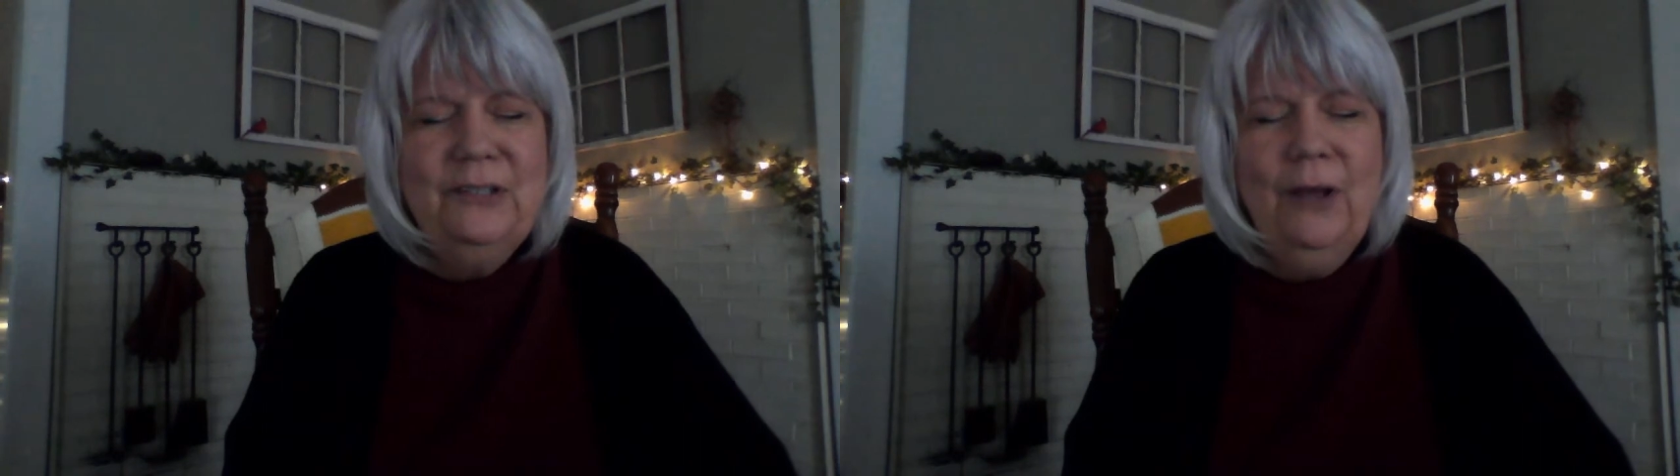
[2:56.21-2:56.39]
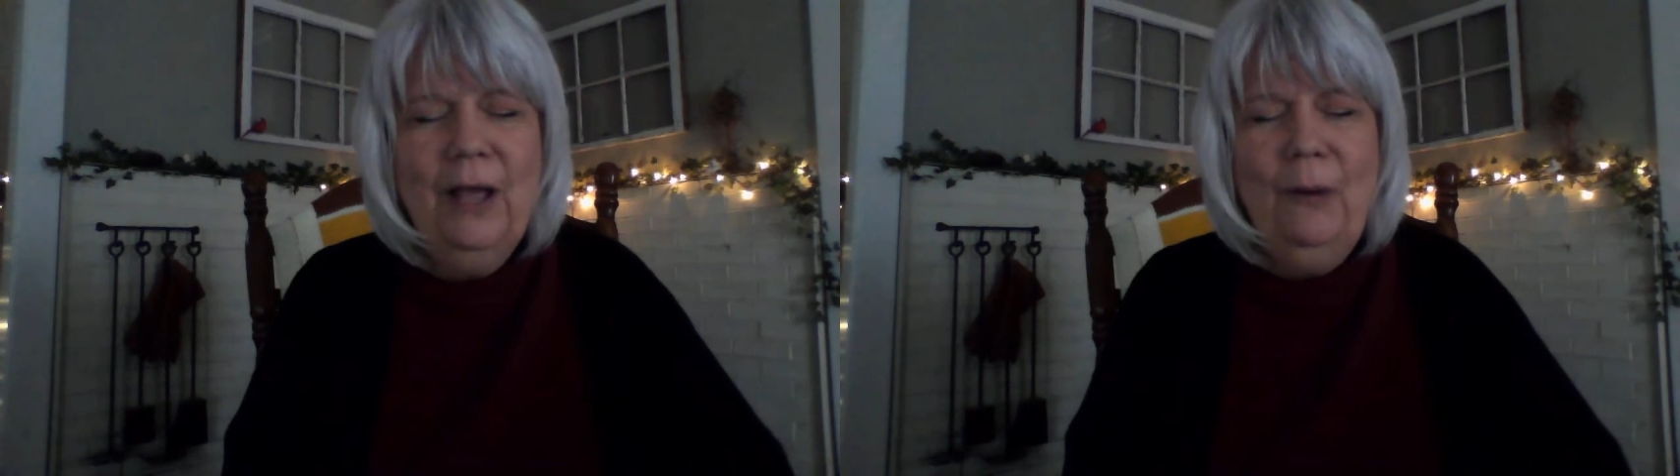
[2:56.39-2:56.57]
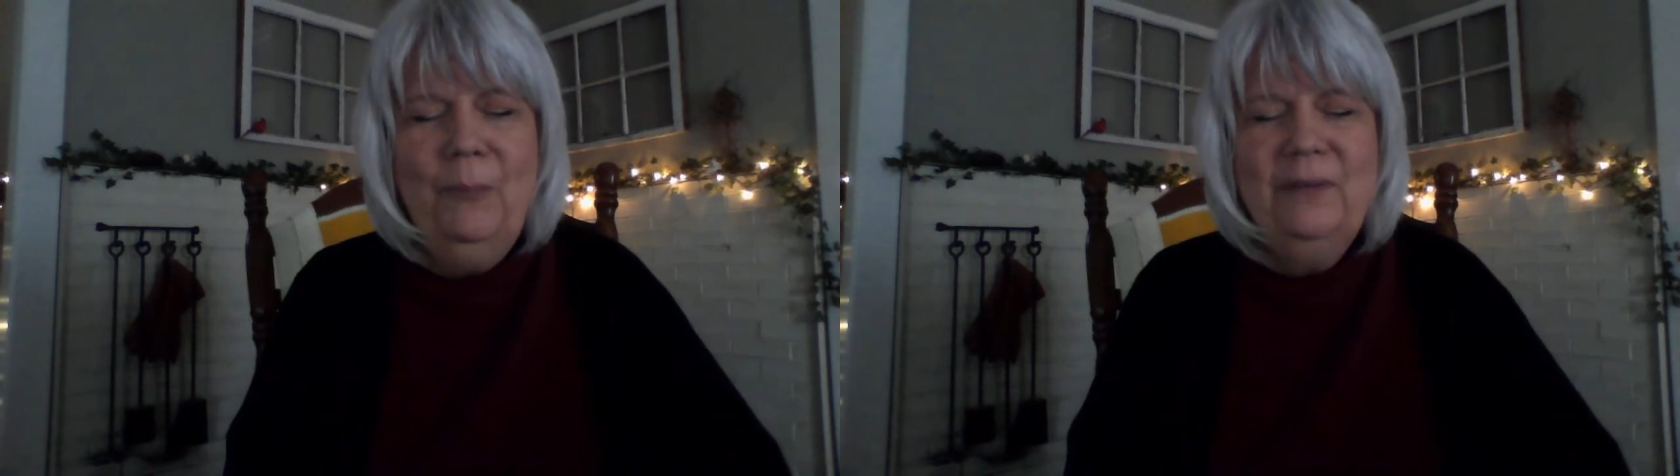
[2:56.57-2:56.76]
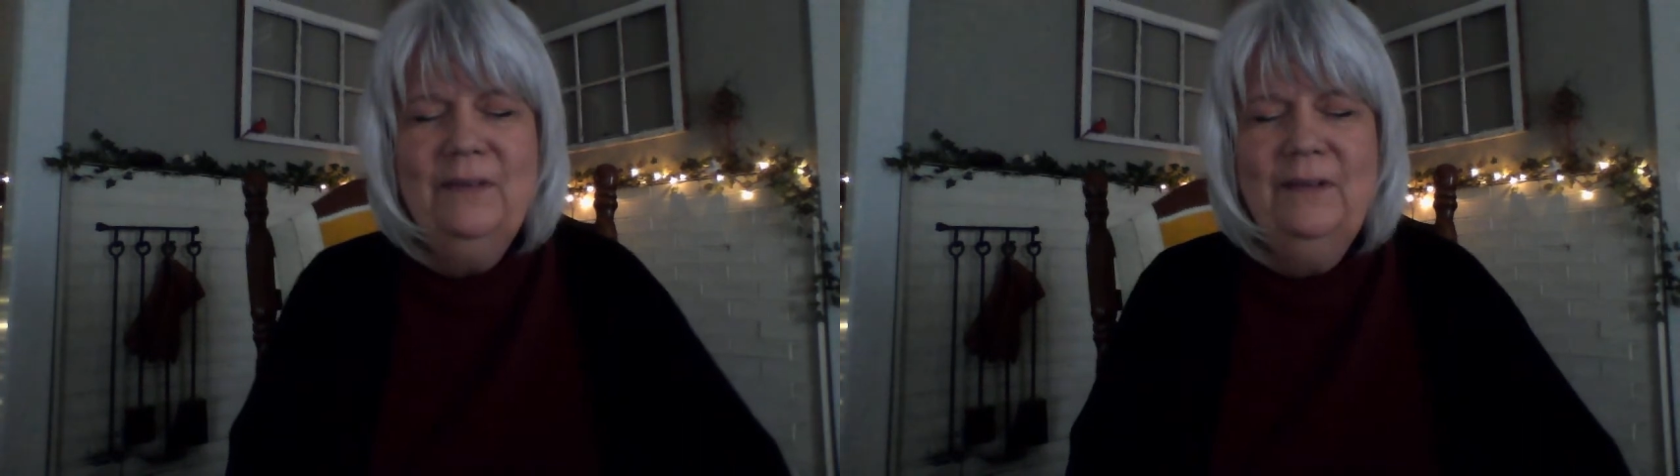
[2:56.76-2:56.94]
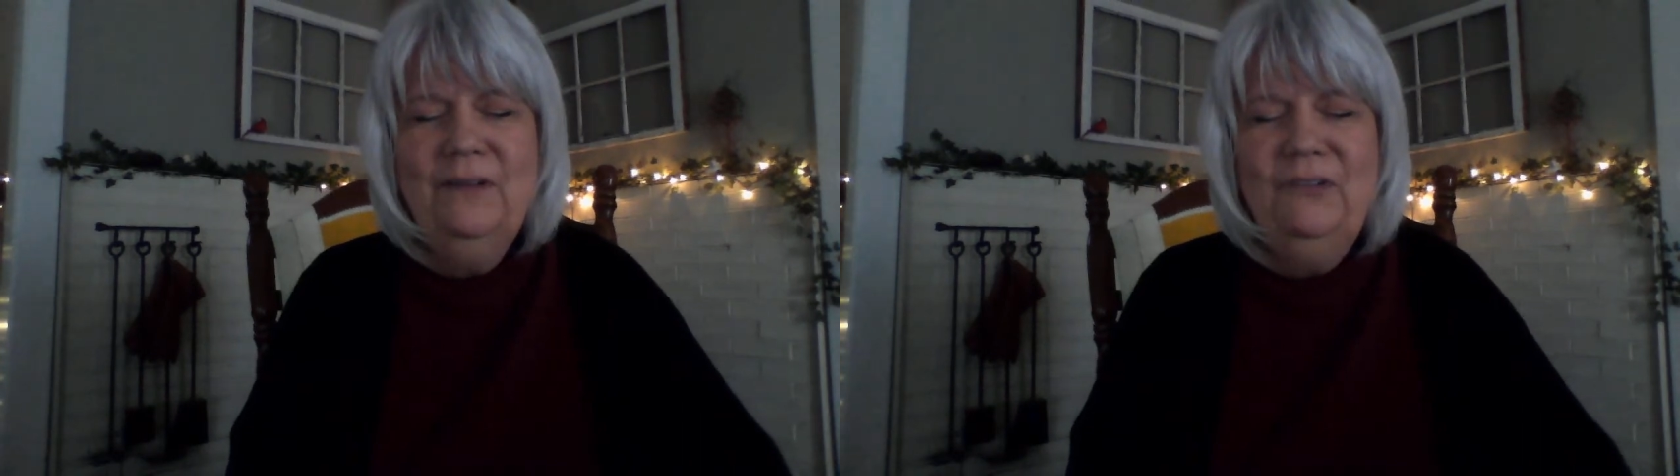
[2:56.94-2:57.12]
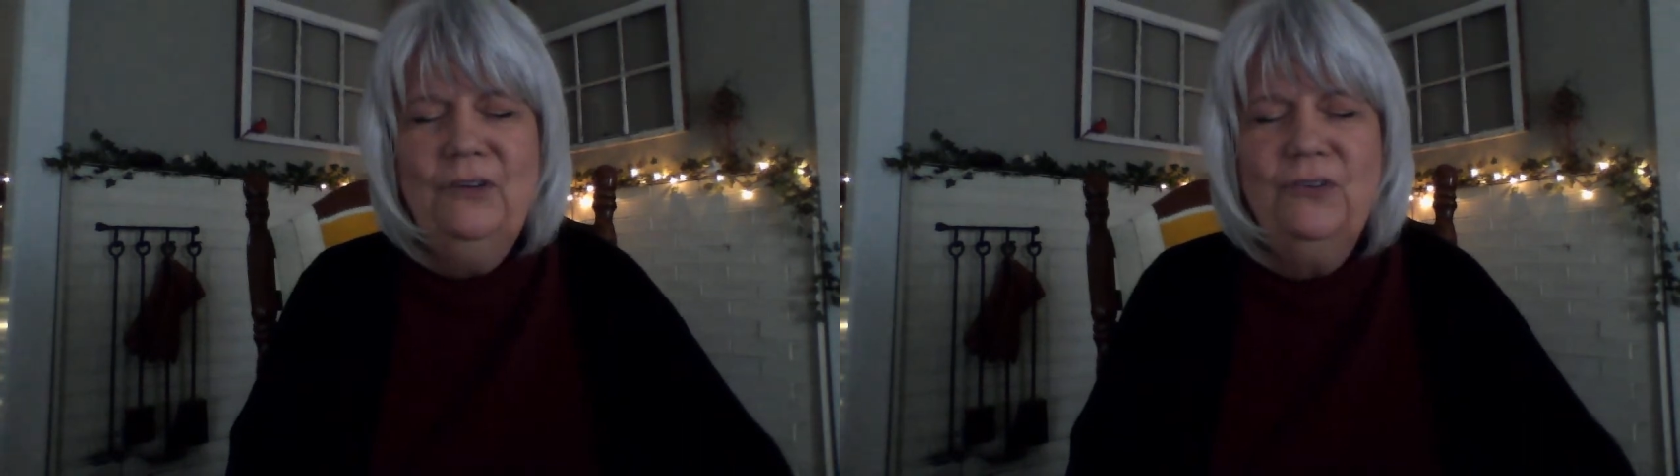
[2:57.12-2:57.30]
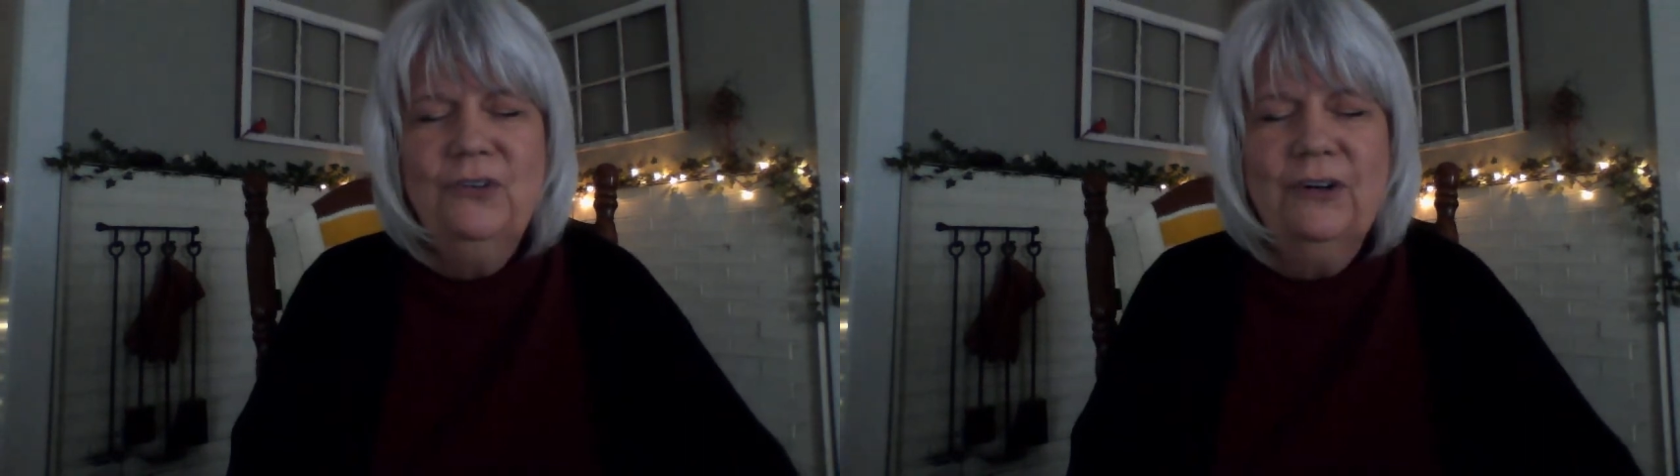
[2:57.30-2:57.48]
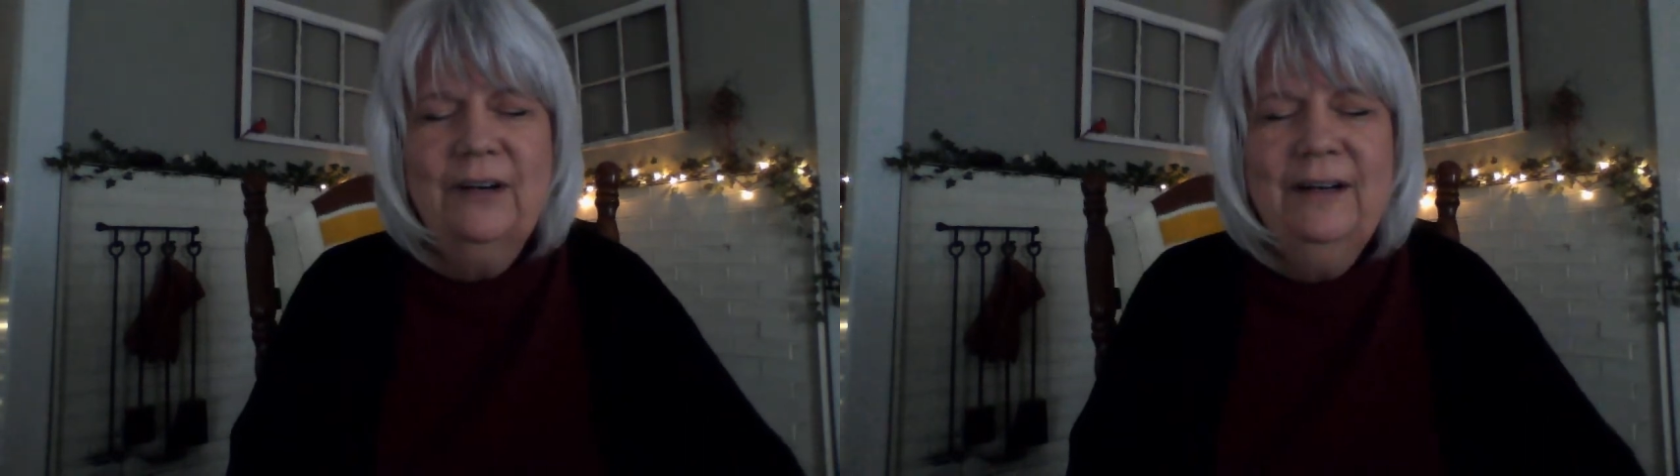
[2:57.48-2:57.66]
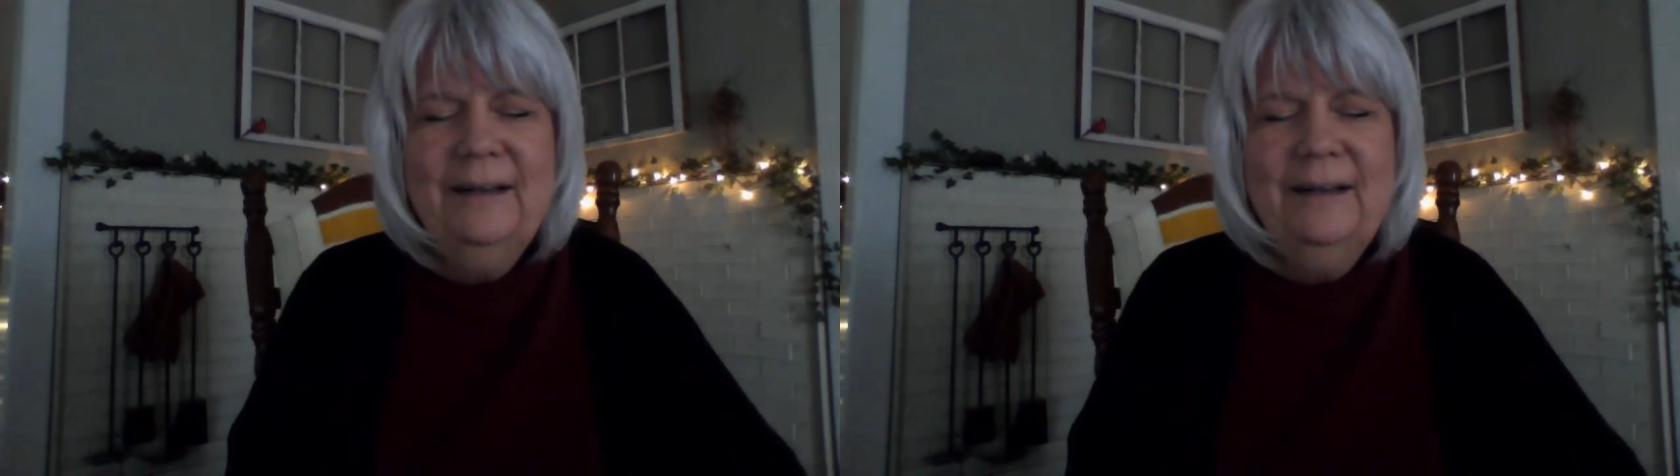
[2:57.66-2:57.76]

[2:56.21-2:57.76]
you'll help us in the future.